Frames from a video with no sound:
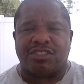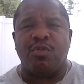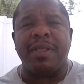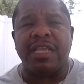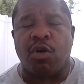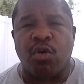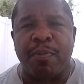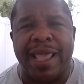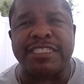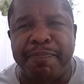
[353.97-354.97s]
Too many
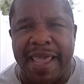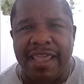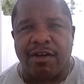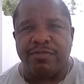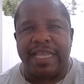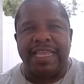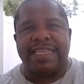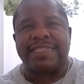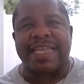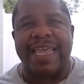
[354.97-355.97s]
cornerbacks bail. They
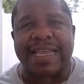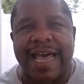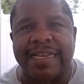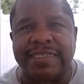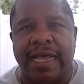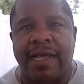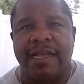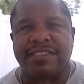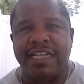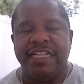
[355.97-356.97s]
get the heck out of Dodge.